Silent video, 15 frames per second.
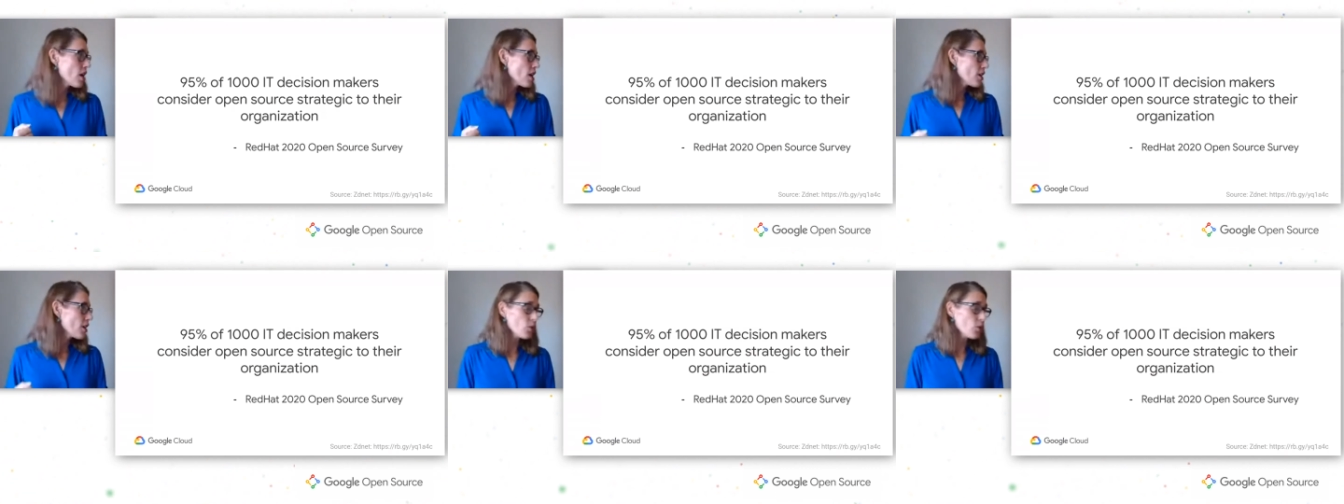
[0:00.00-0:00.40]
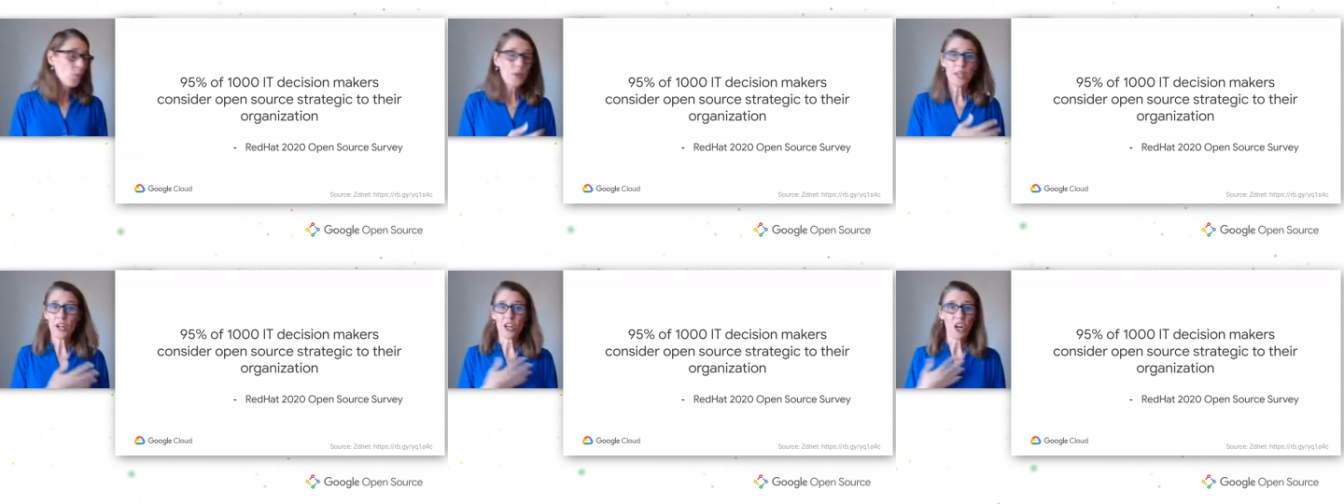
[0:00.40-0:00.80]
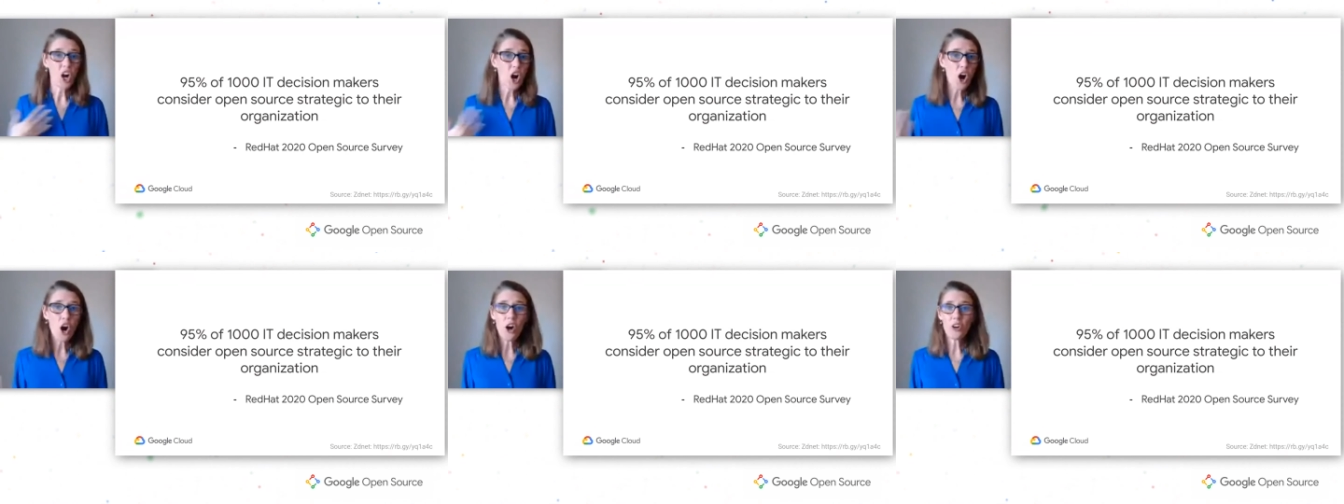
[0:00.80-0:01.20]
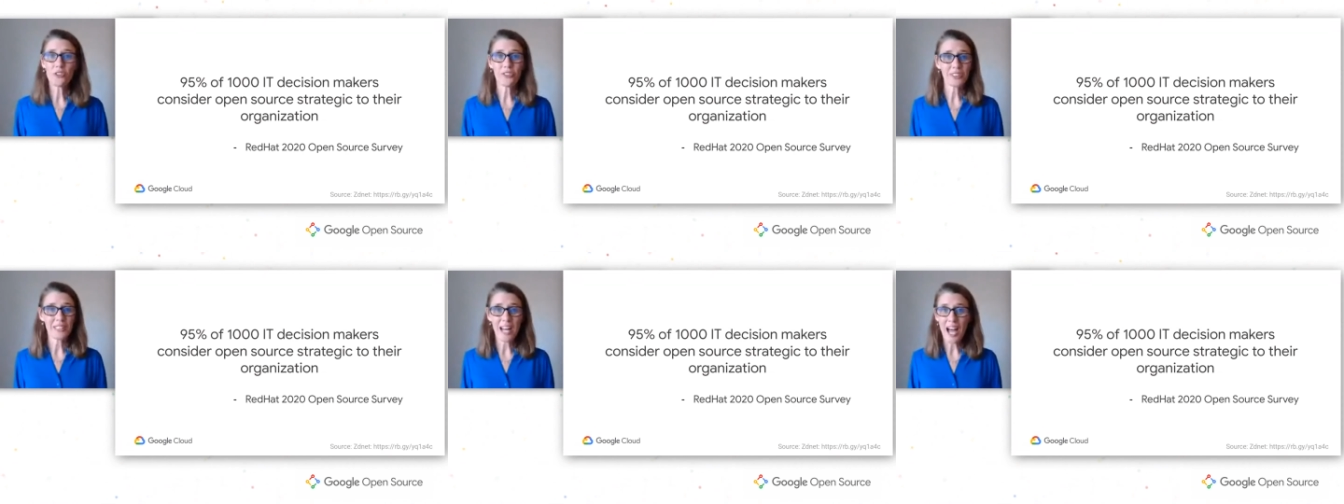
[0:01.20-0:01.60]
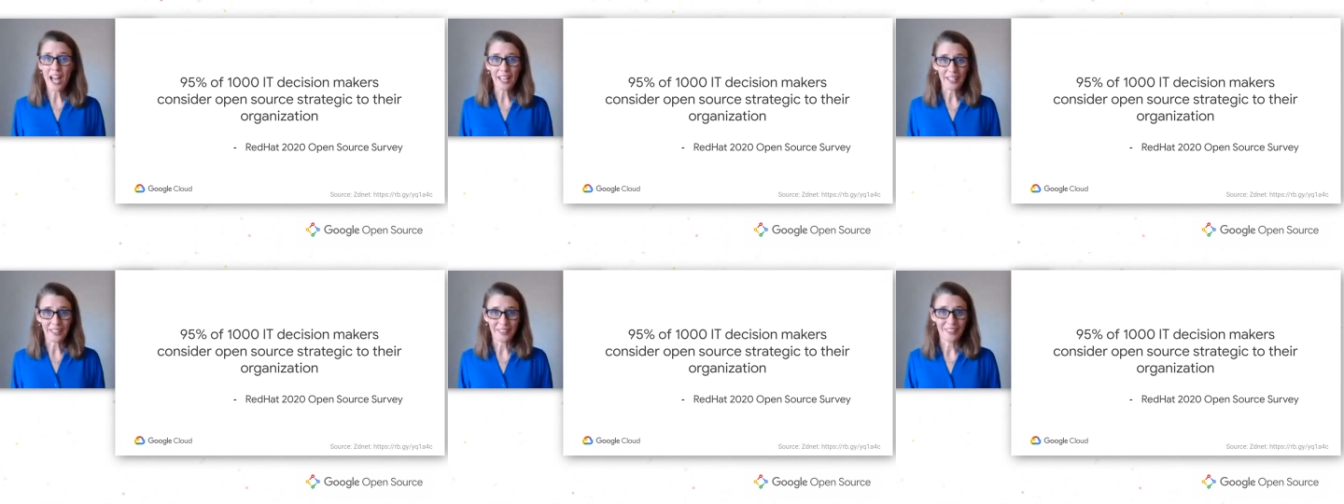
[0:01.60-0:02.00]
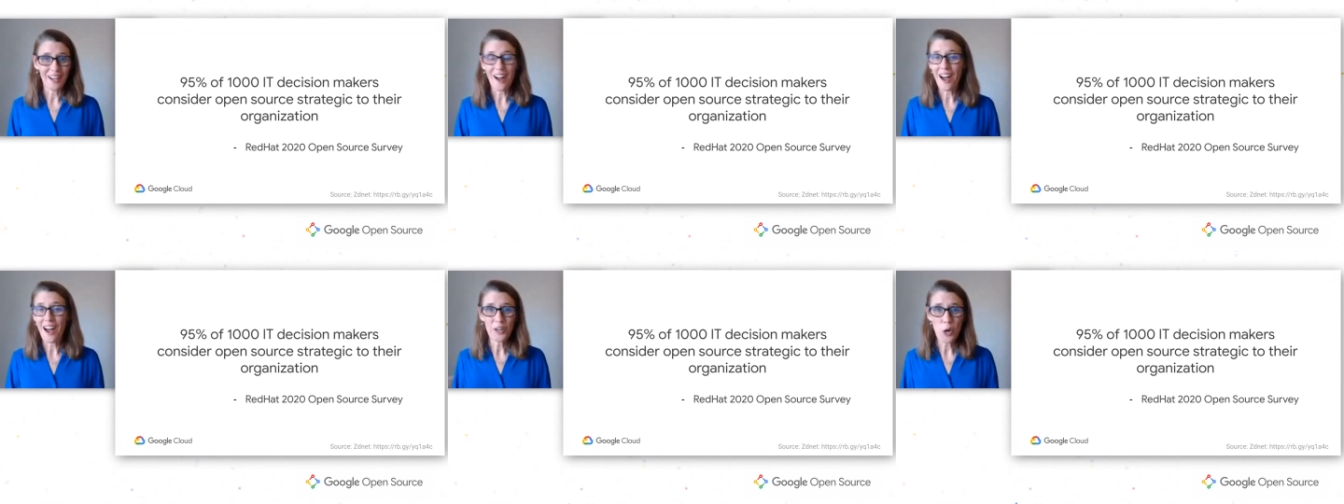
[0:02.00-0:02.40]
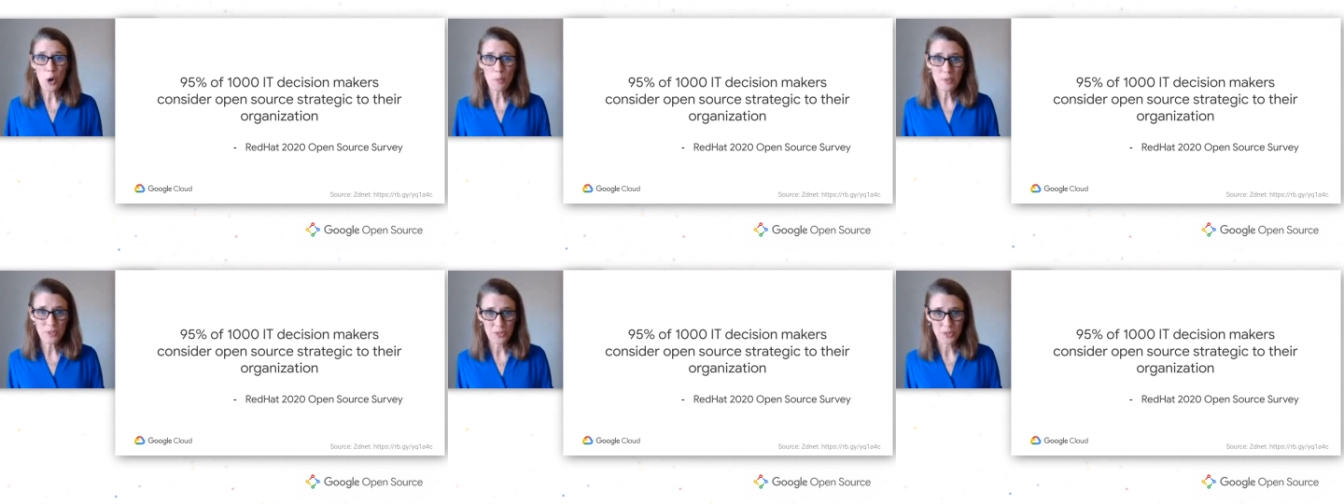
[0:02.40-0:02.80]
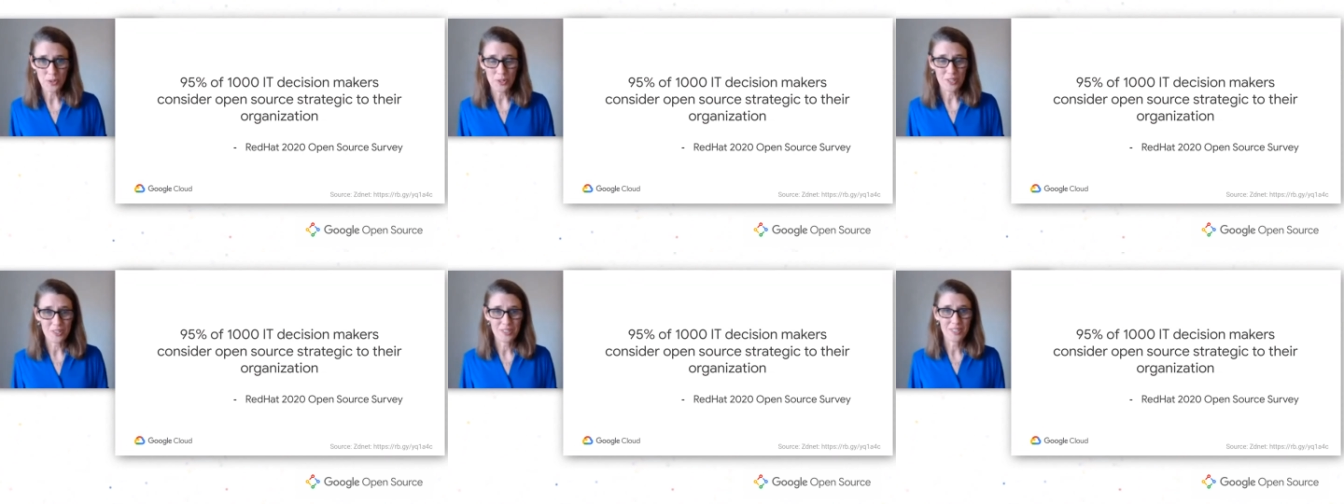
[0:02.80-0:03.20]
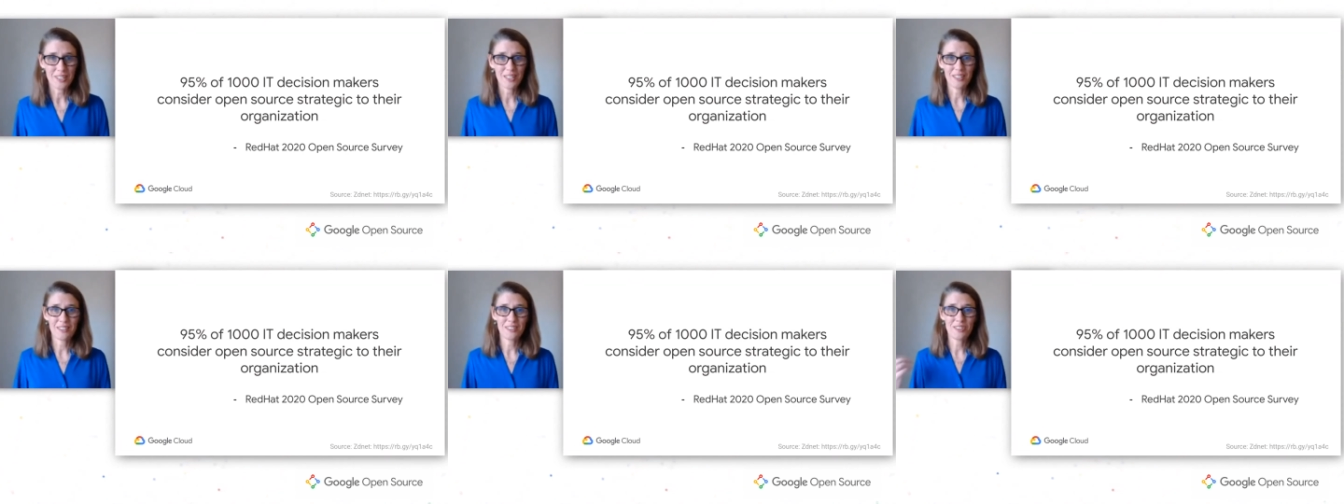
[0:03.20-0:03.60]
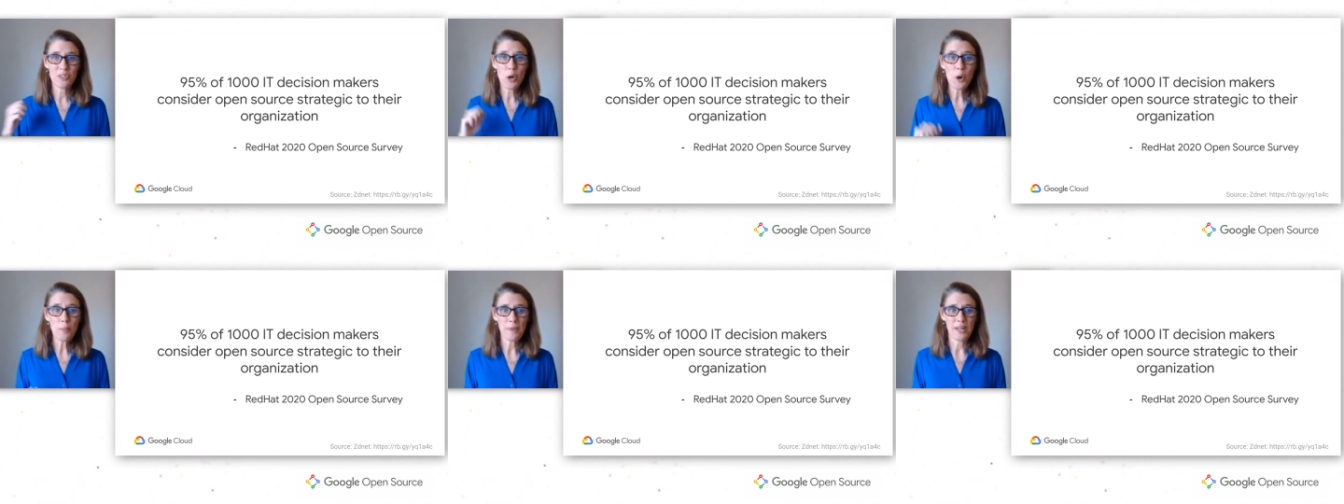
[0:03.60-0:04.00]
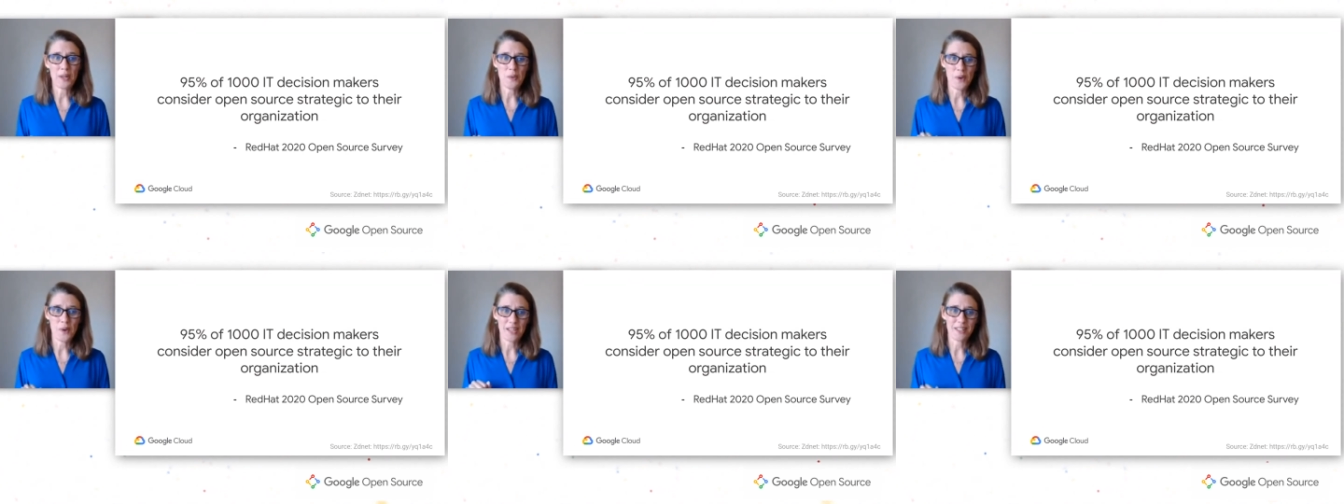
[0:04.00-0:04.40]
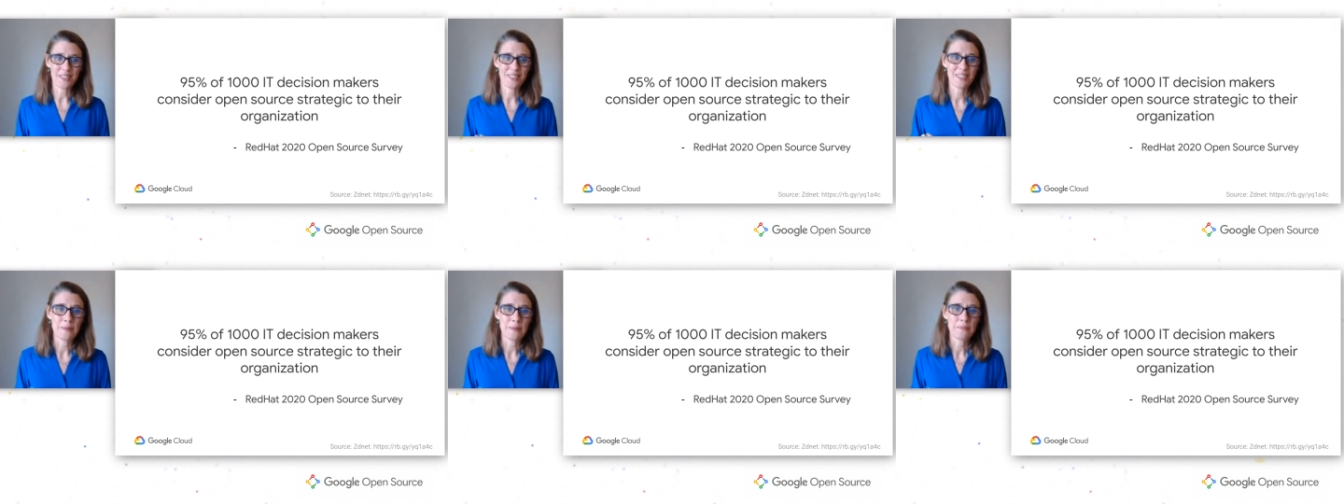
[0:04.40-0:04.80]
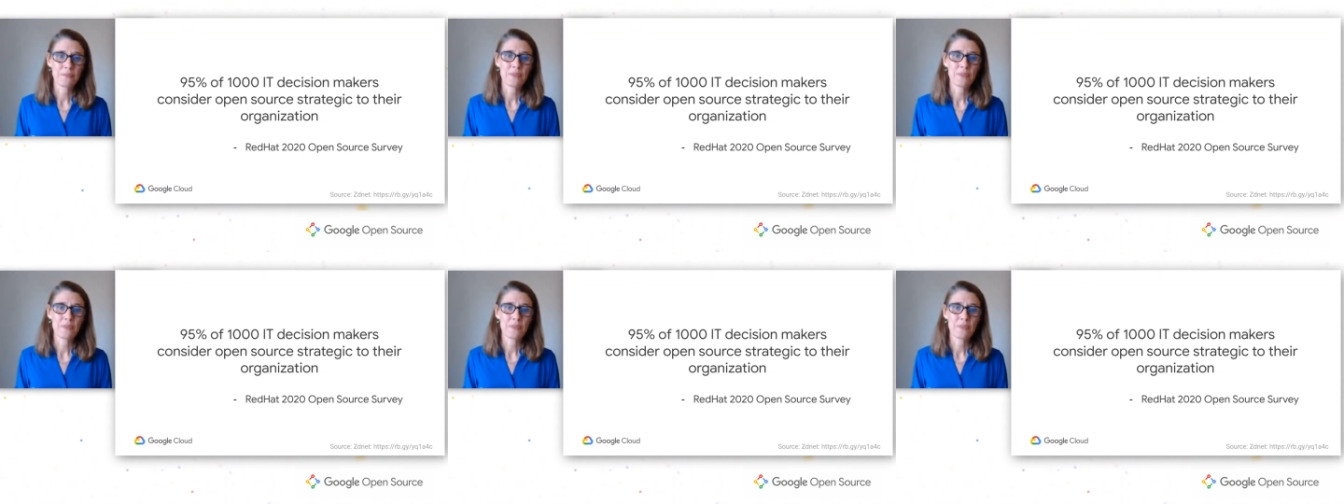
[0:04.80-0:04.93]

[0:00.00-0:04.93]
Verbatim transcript: So we are all relying on open source in so many ways.